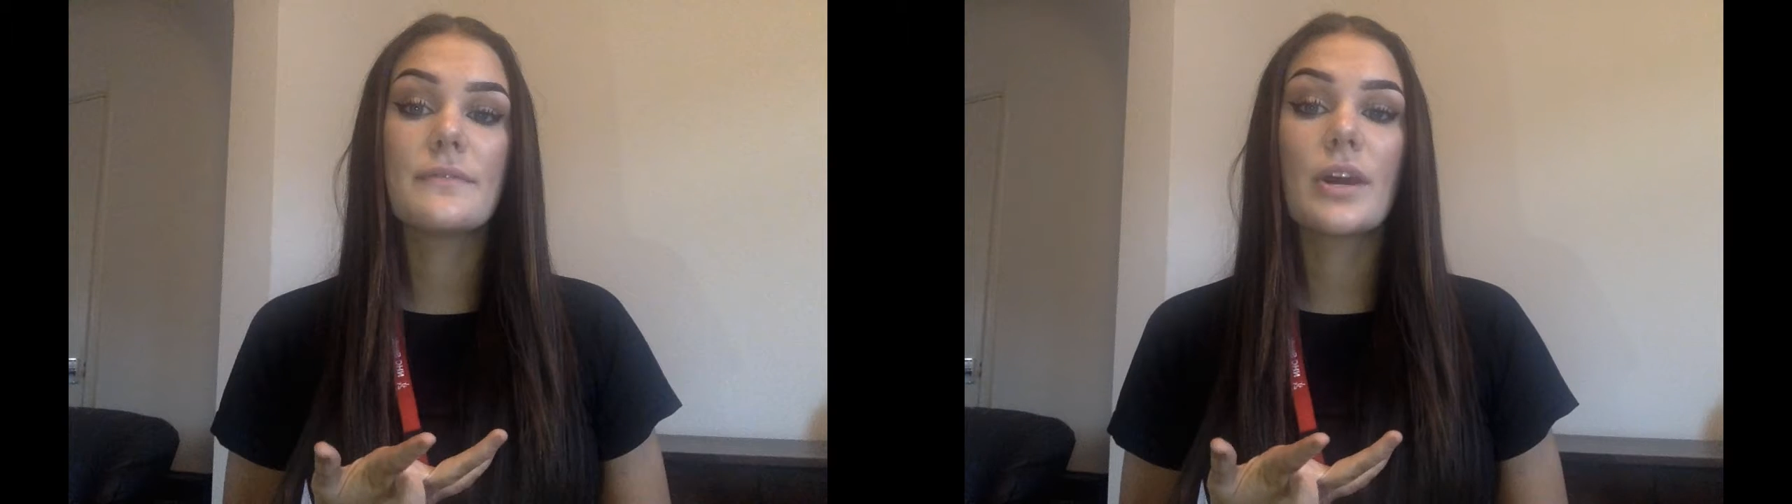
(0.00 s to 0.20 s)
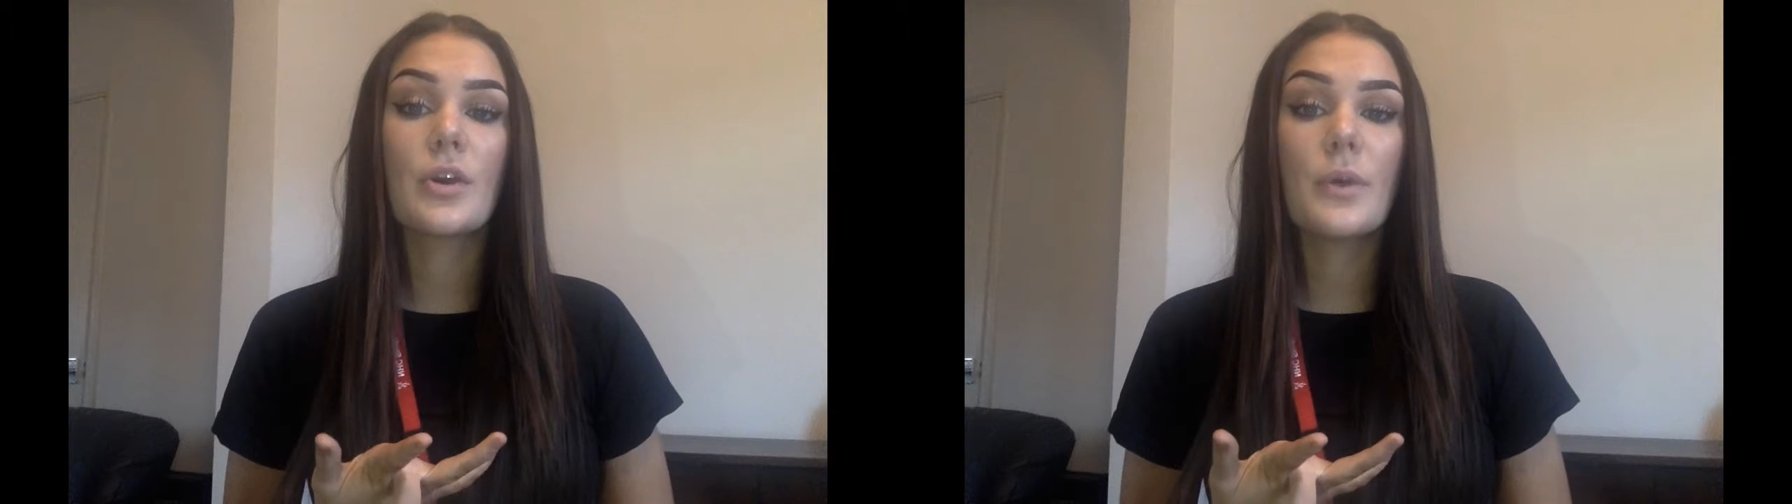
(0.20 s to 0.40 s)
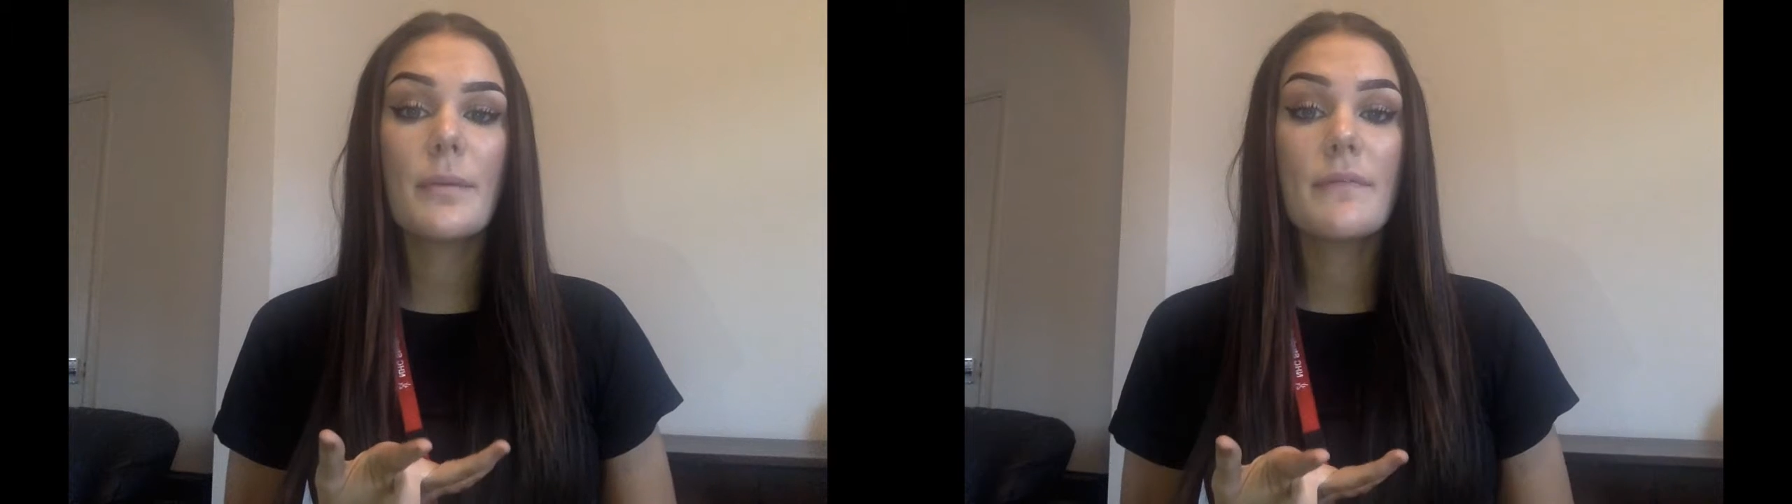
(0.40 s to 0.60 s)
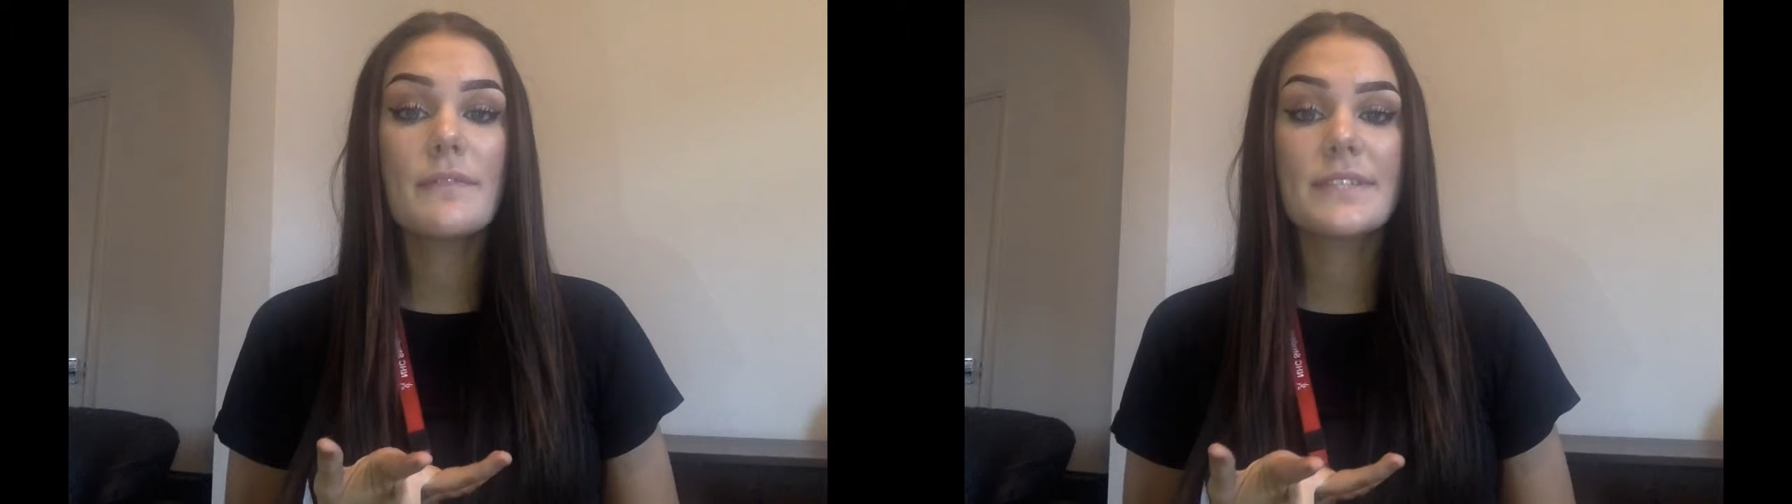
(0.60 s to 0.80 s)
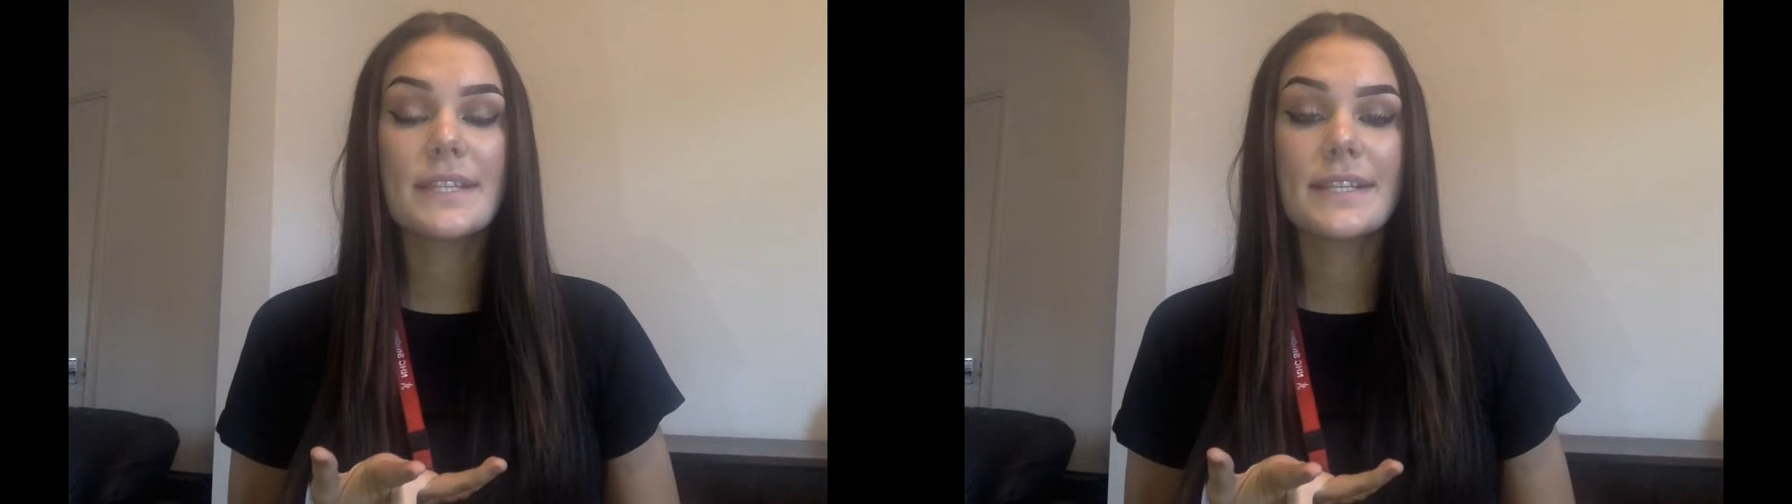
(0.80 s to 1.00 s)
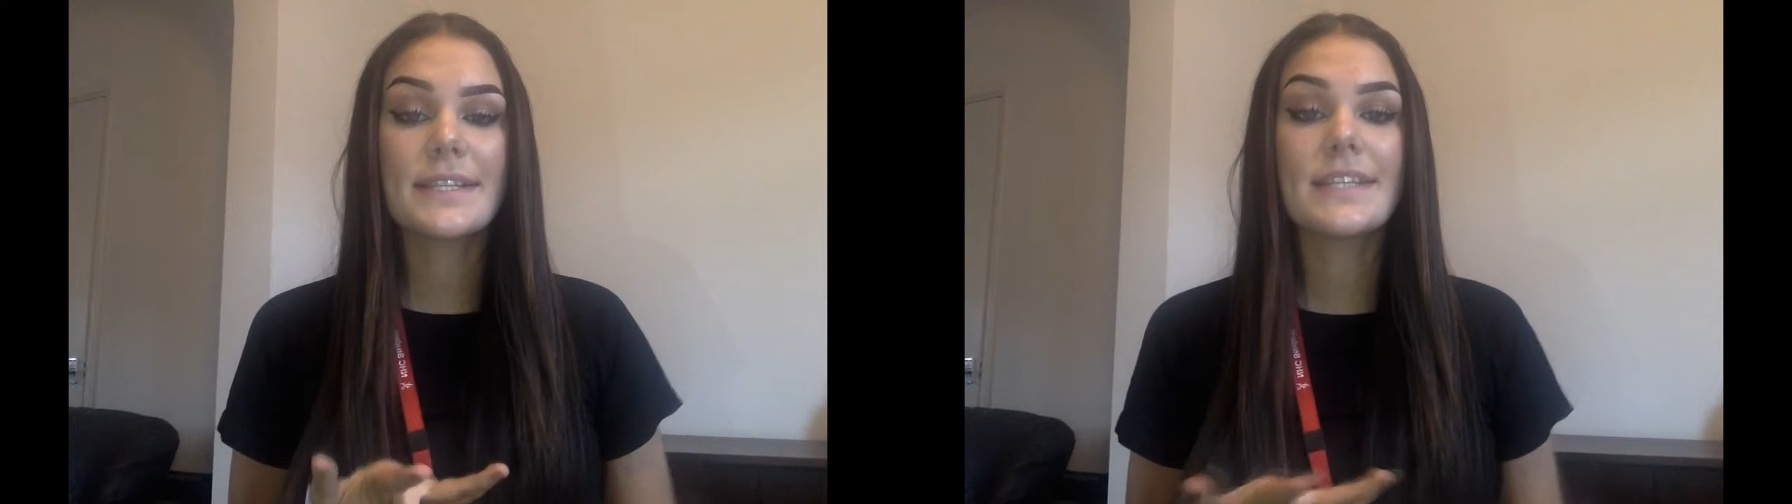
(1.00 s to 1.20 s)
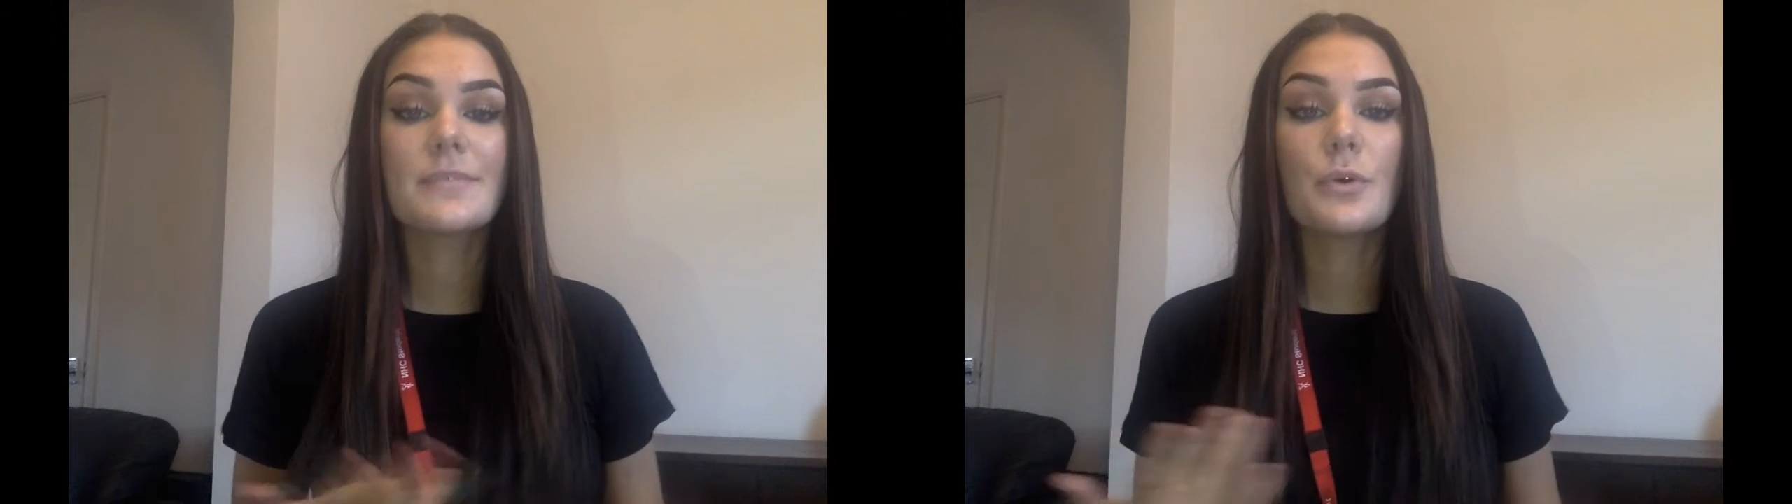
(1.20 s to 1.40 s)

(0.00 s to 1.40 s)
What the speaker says: equipment facilities